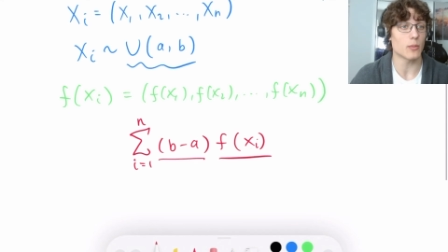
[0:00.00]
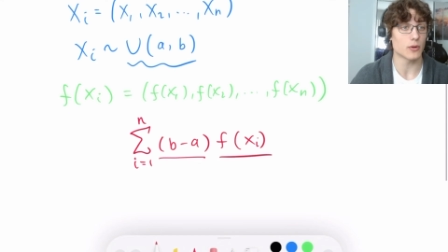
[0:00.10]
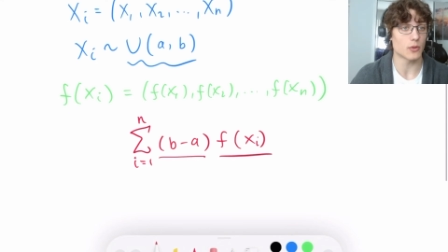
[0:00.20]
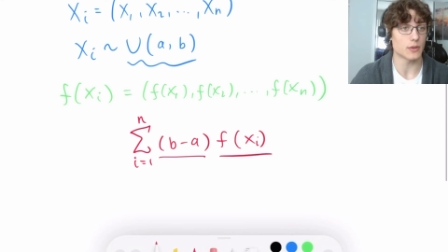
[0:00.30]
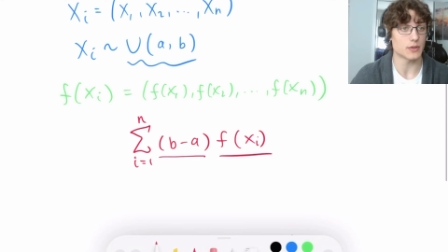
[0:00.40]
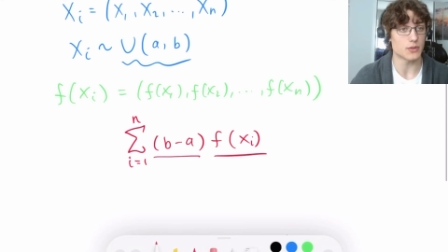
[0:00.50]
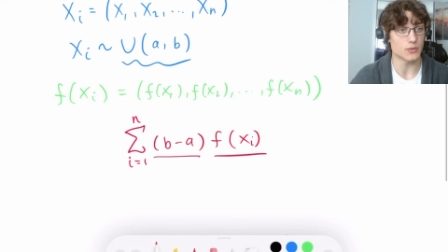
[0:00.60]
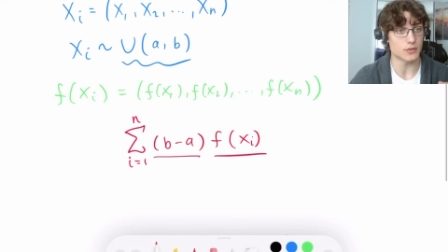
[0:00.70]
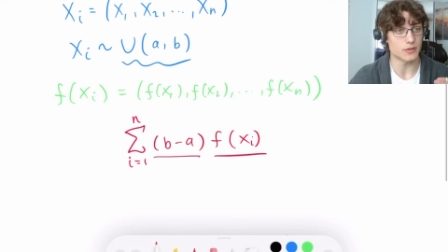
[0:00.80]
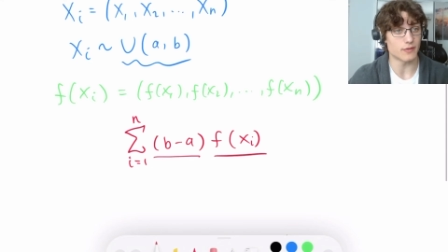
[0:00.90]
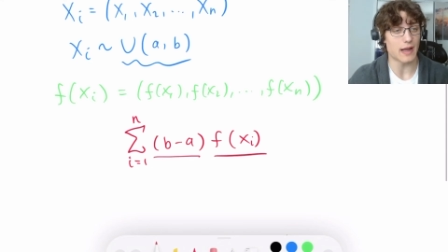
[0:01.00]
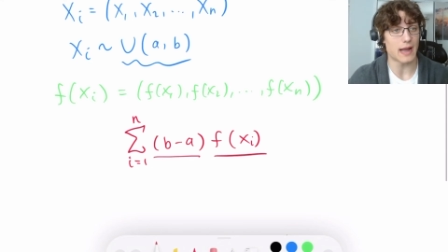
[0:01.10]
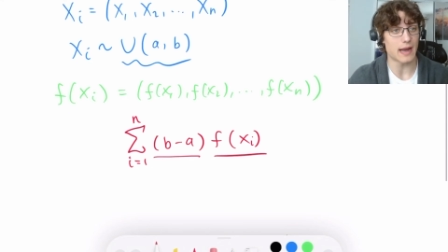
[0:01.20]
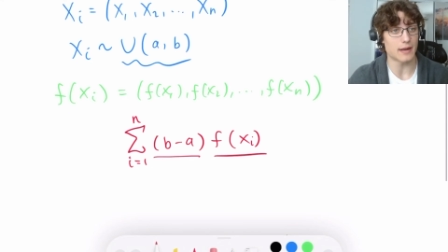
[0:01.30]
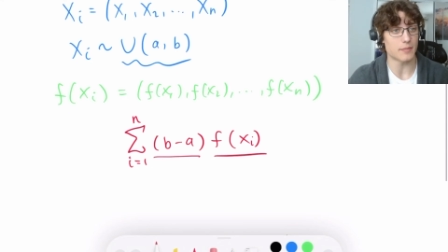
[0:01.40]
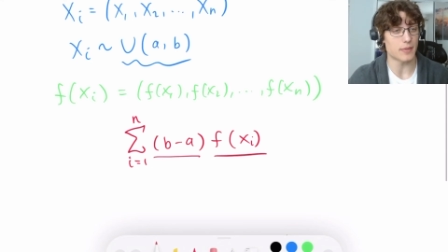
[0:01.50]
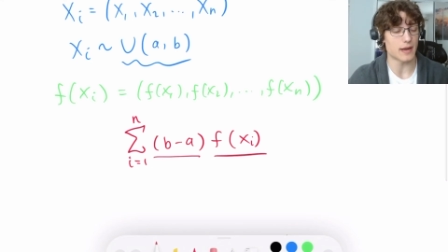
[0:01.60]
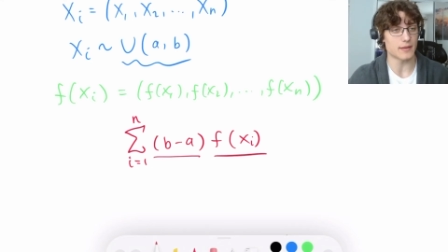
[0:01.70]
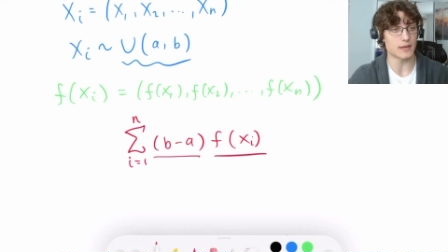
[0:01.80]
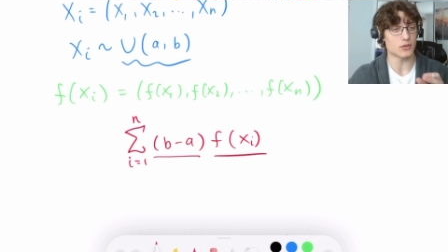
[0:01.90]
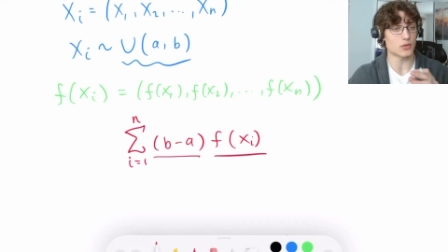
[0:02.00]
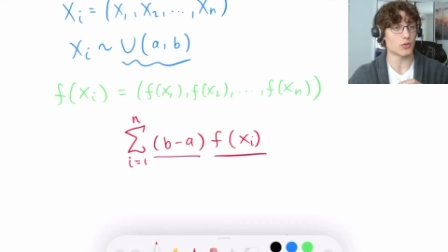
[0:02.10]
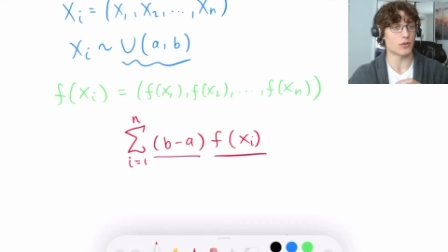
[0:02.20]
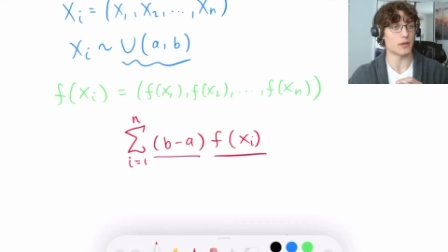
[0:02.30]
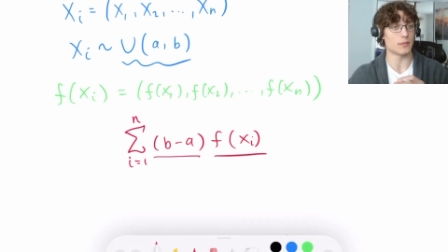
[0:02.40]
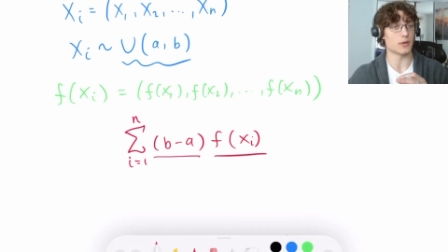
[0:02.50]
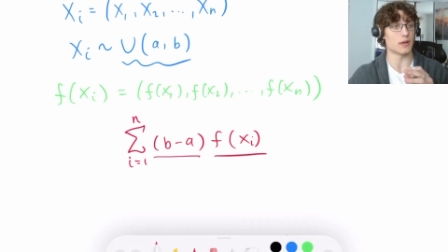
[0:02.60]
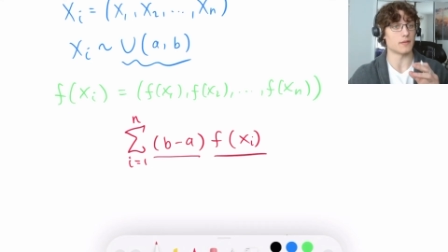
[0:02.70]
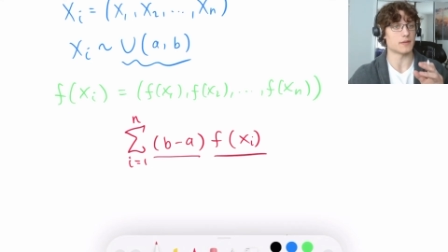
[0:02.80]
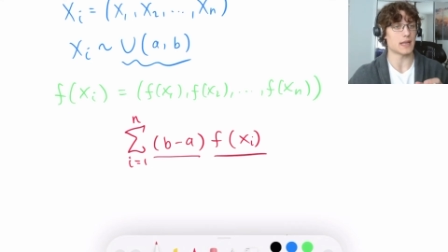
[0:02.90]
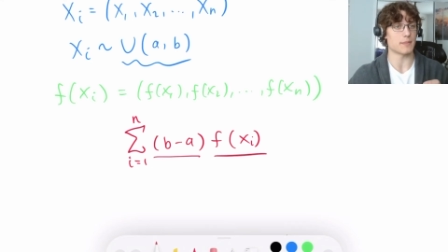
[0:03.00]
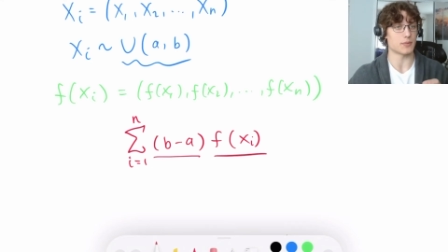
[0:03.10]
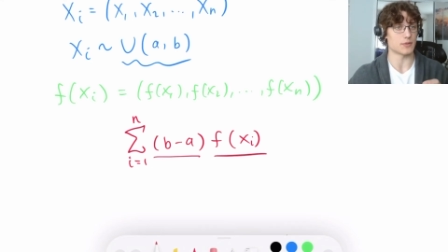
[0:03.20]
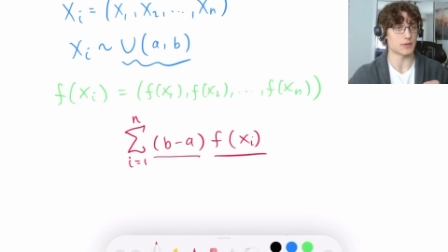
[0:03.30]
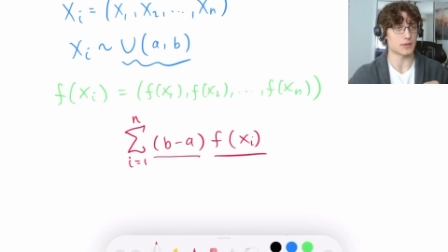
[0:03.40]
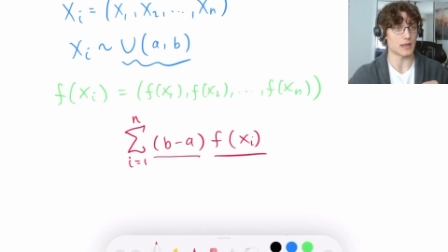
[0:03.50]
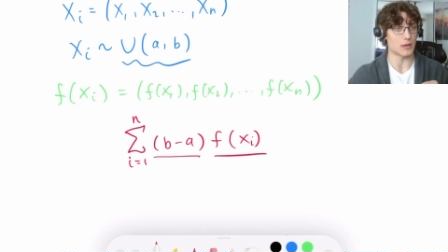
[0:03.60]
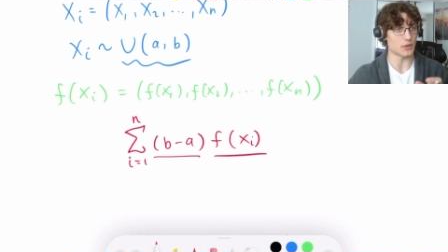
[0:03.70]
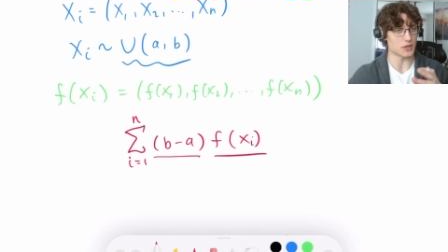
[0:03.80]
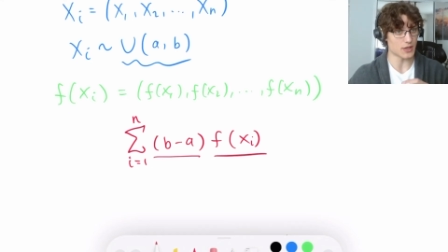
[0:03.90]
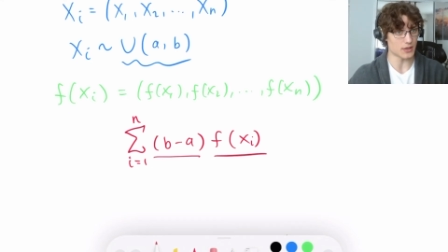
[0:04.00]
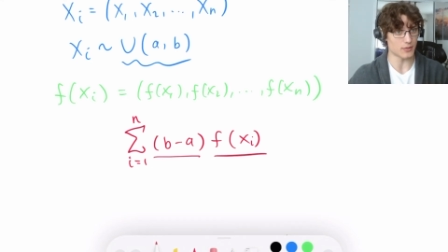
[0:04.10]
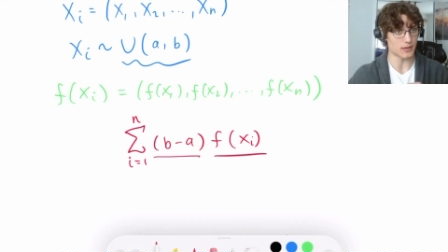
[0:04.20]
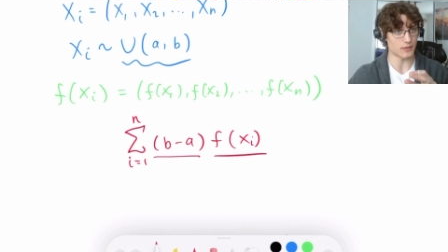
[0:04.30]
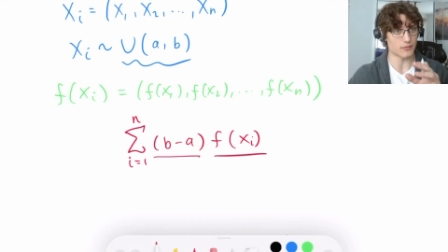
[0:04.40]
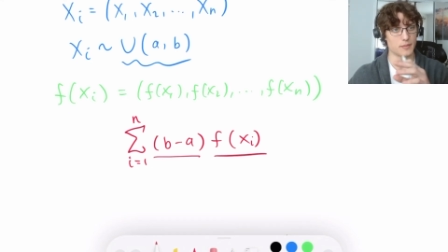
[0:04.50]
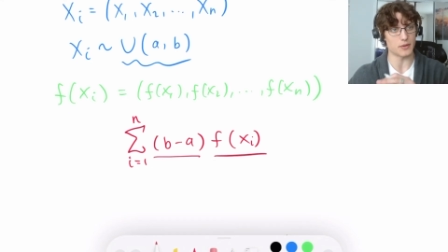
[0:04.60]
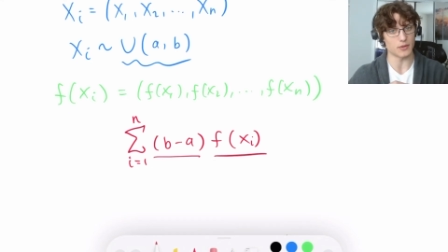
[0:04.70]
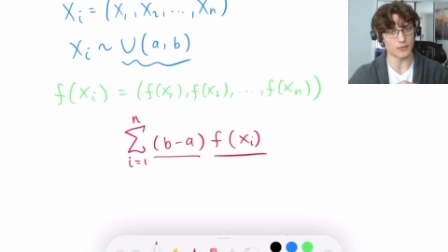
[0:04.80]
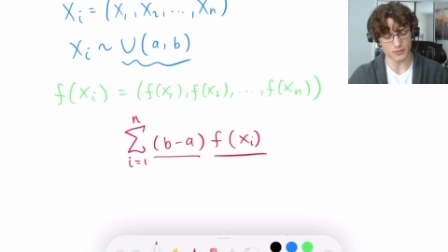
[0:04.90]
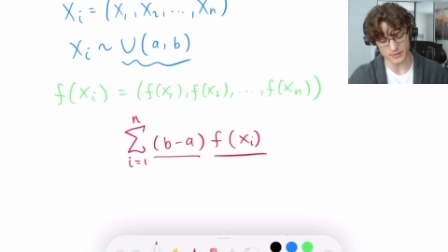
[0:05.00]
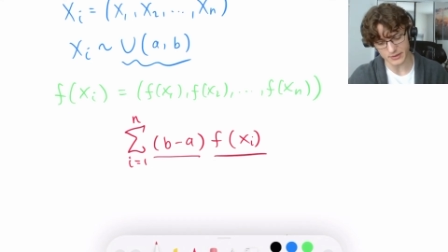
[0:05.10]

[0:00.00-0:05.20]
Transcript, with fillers: we're going to divide by the total number of samples that we generated from the uniform